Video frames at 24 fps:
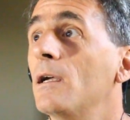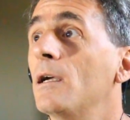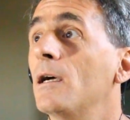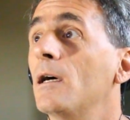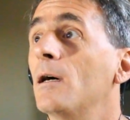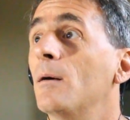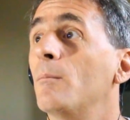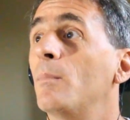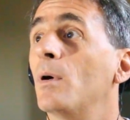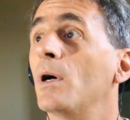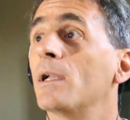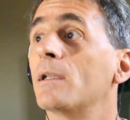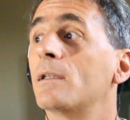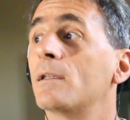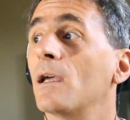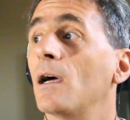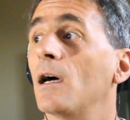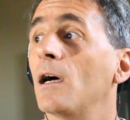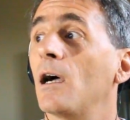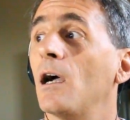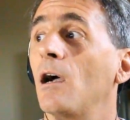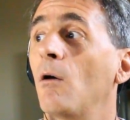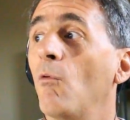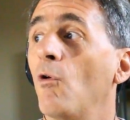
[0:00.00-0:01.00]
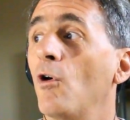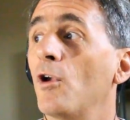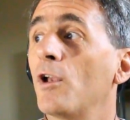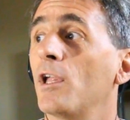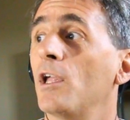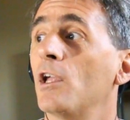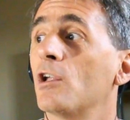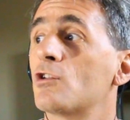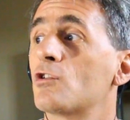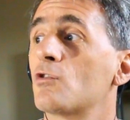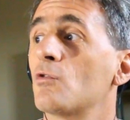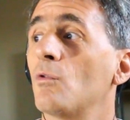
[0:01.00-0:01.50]
But I want to
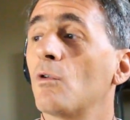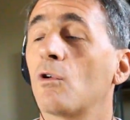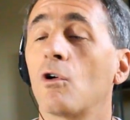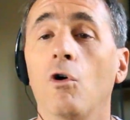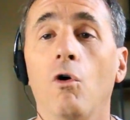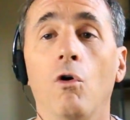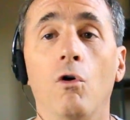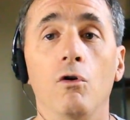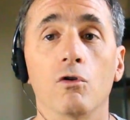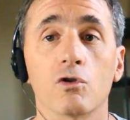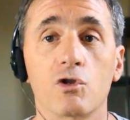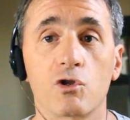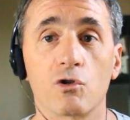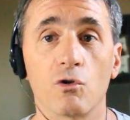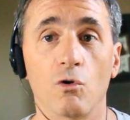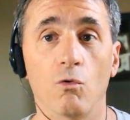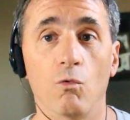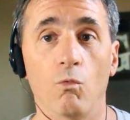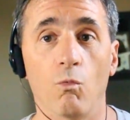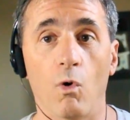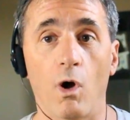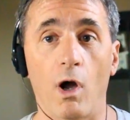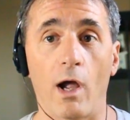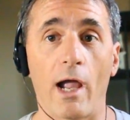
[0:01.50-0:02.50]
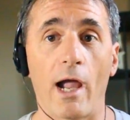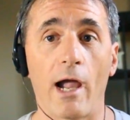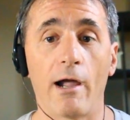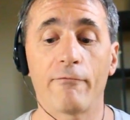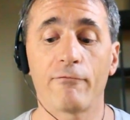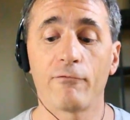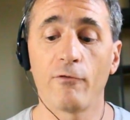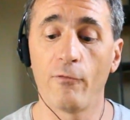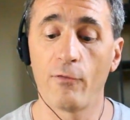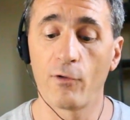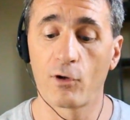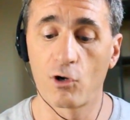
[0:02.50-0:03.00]
get to a call. So
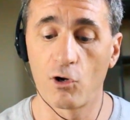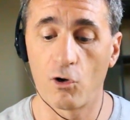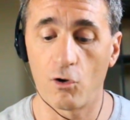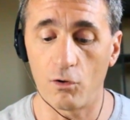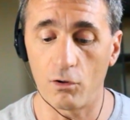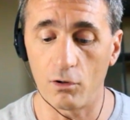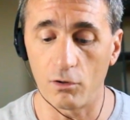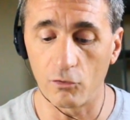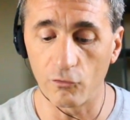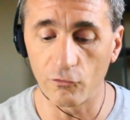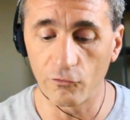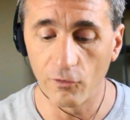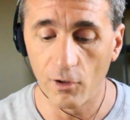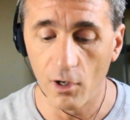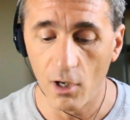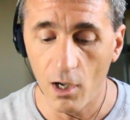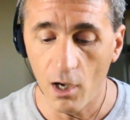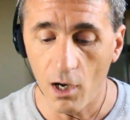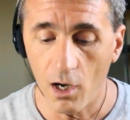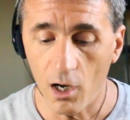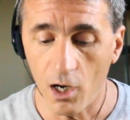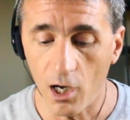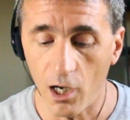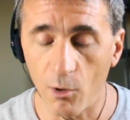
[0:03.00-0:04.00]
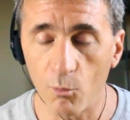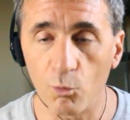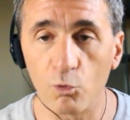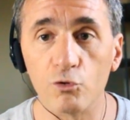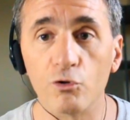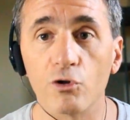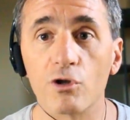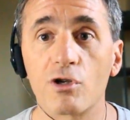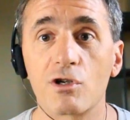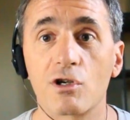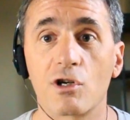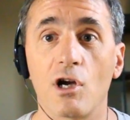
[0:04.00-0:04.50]
after the calls, I will
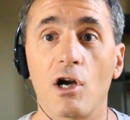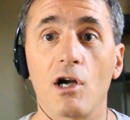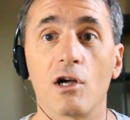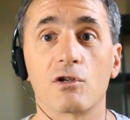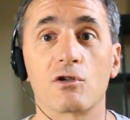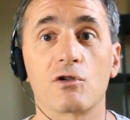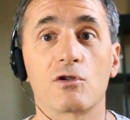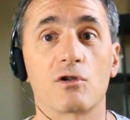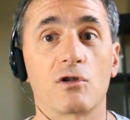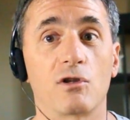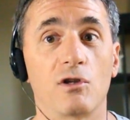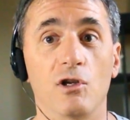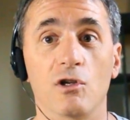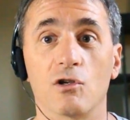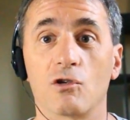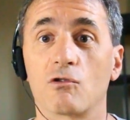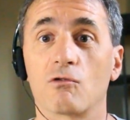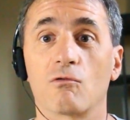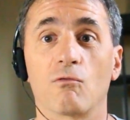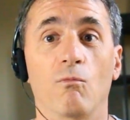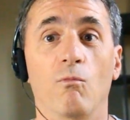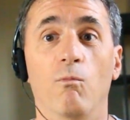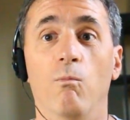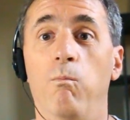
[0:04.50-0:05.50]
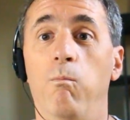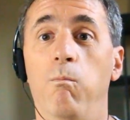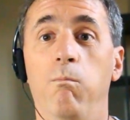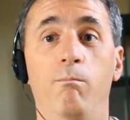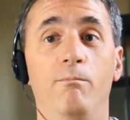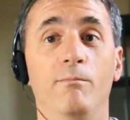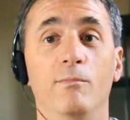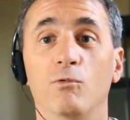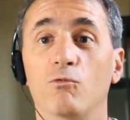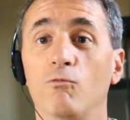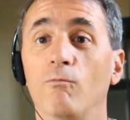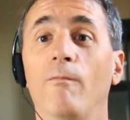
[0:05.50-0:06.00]
discuss this
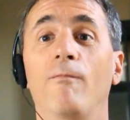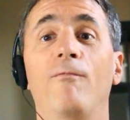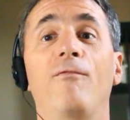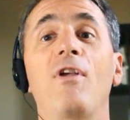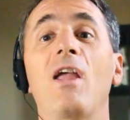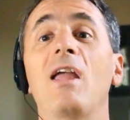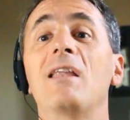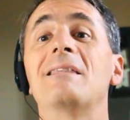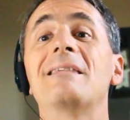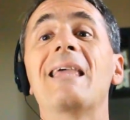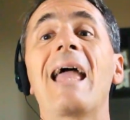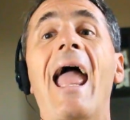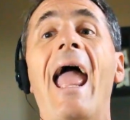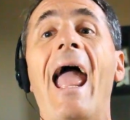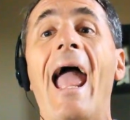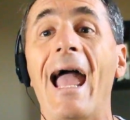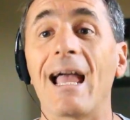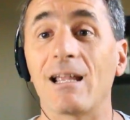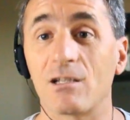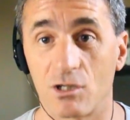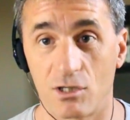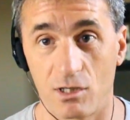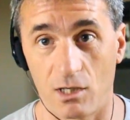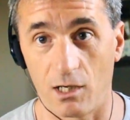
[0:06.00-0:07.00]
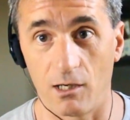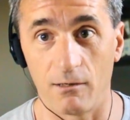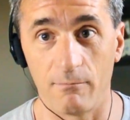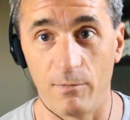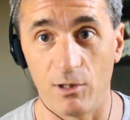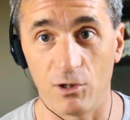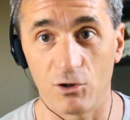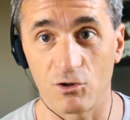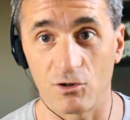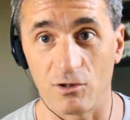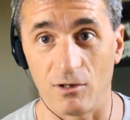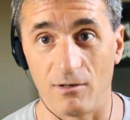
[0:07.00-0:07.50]
fantastic
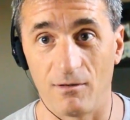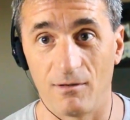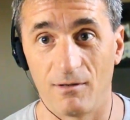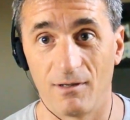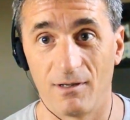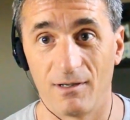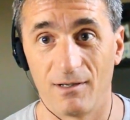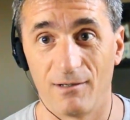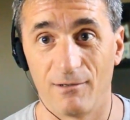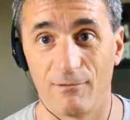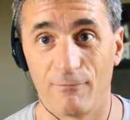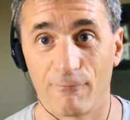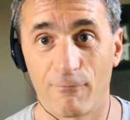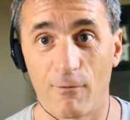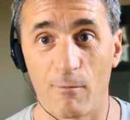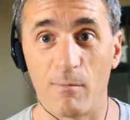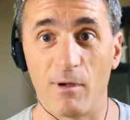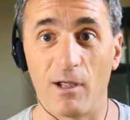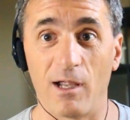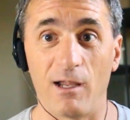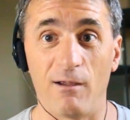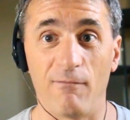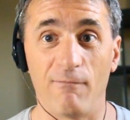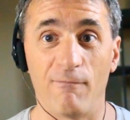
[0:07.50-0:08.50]
admission from a